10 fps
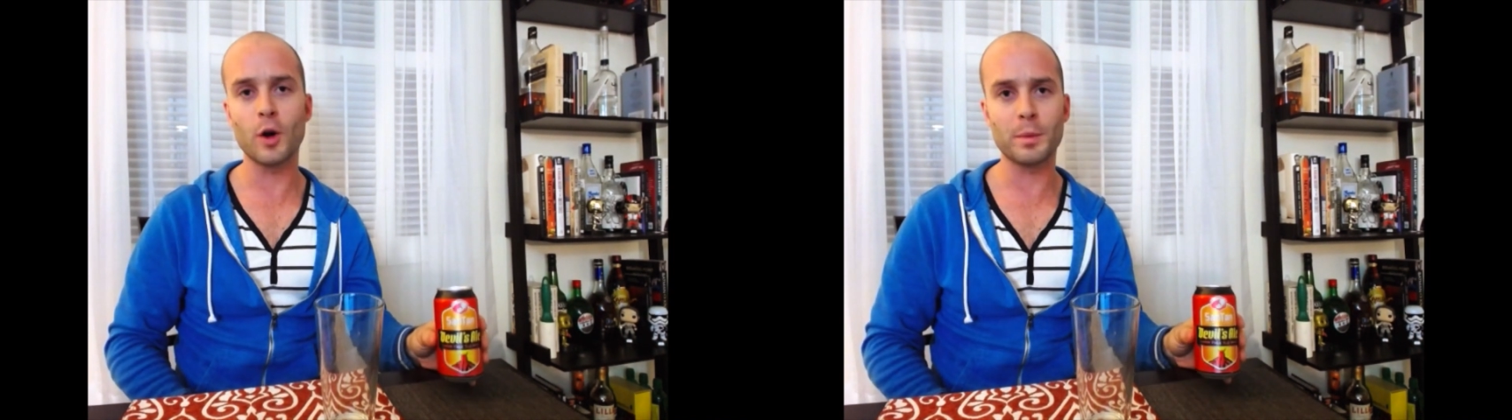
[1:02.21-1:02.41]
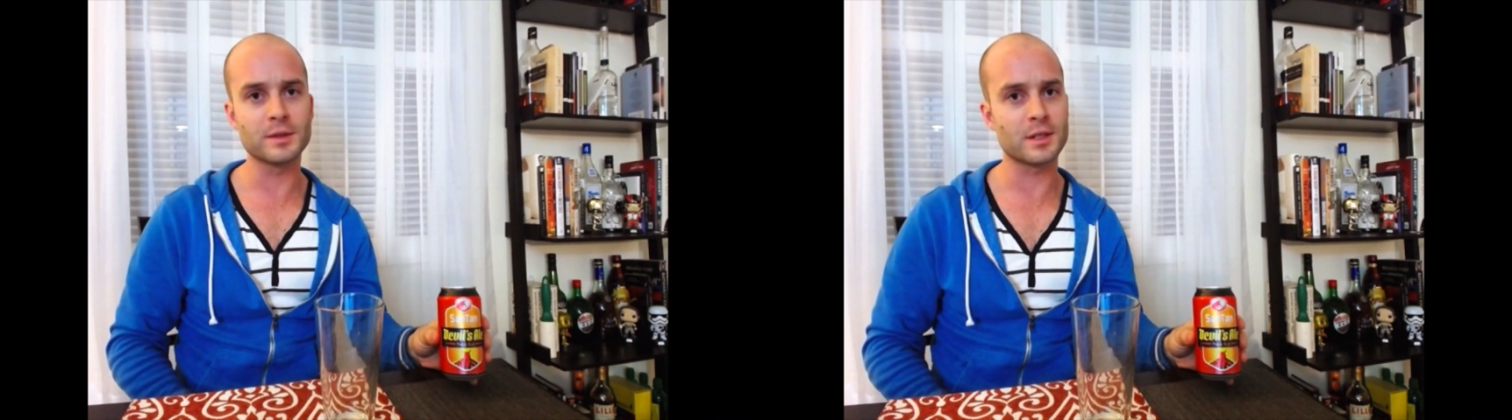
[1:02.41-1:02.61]

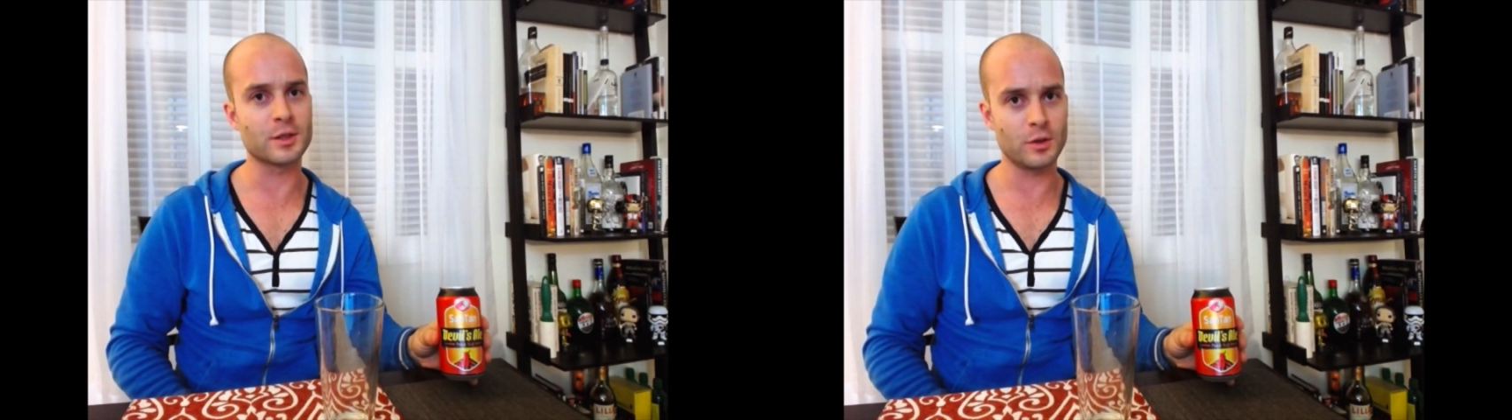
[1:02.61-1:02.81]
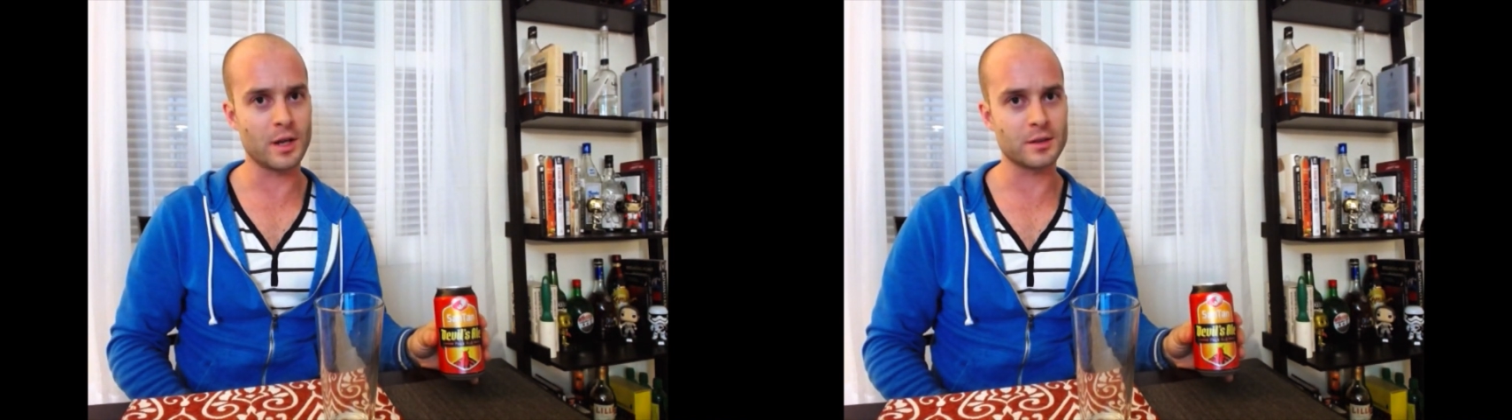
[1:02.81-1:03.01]
open since
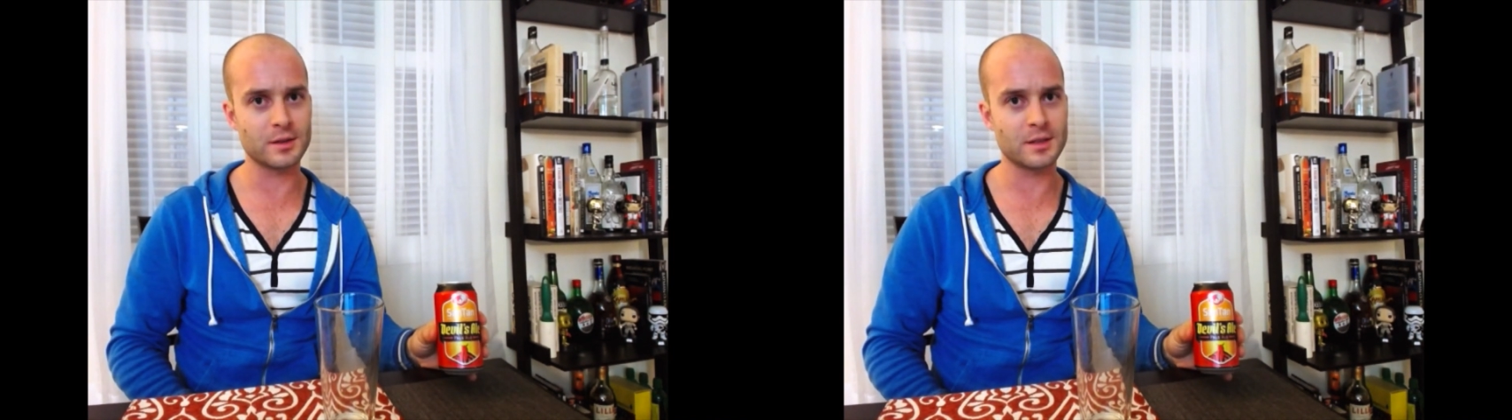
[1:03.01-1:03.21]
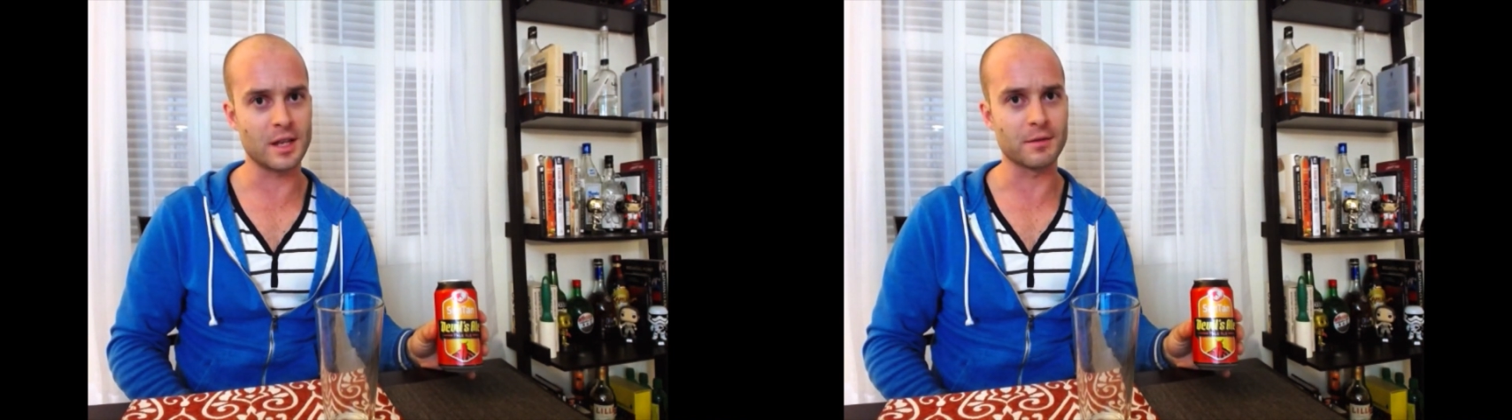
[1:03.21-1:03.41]

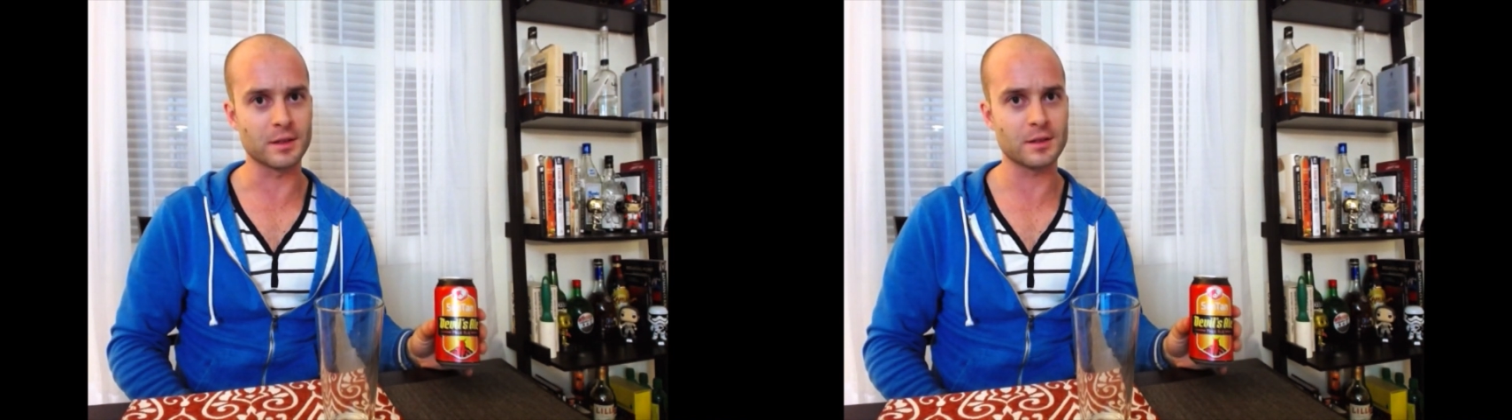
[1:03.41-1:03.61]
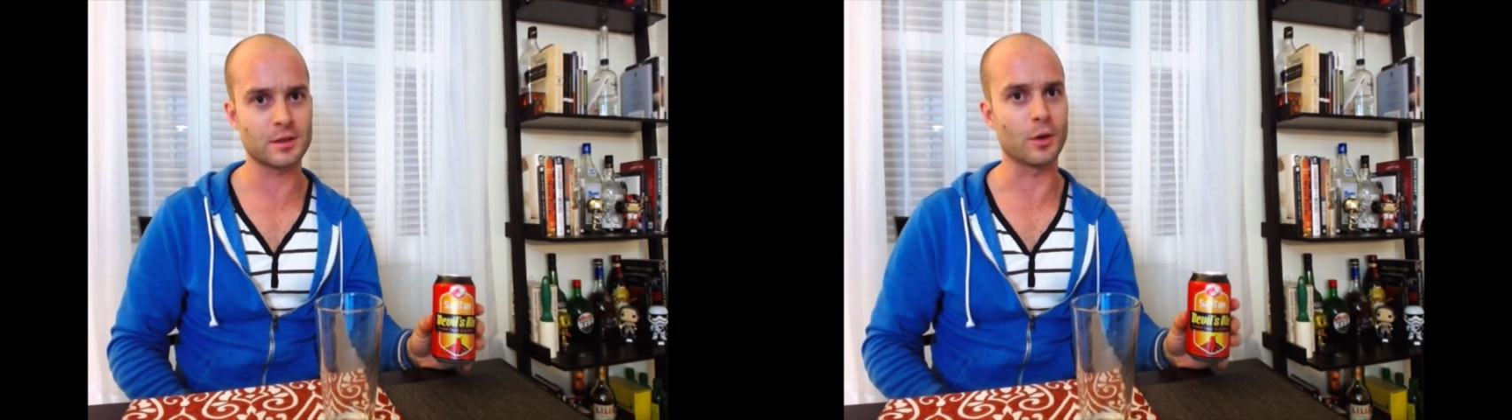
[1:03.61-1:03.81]

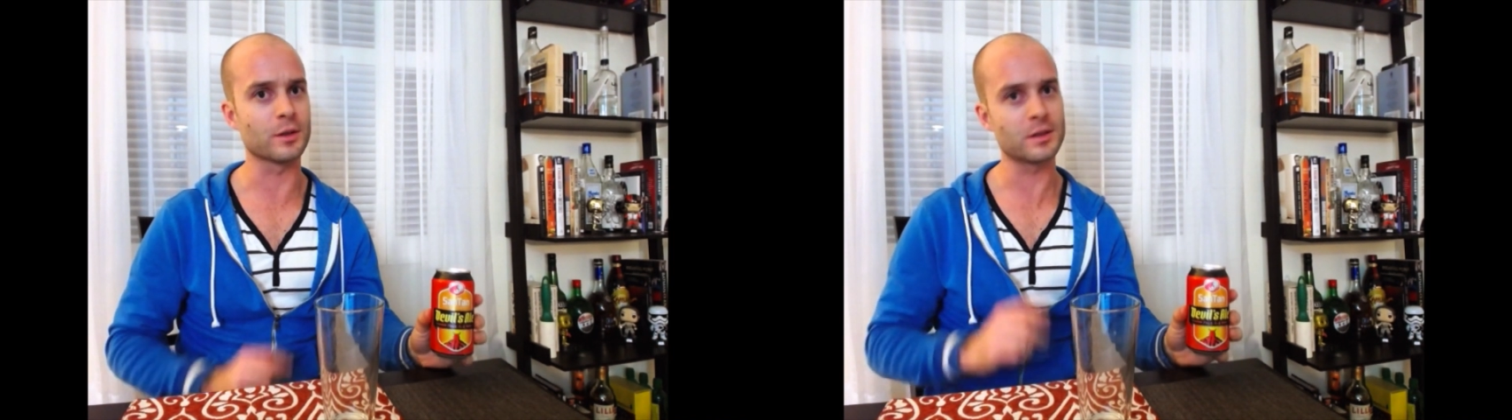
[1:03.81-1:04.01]
2007, so it's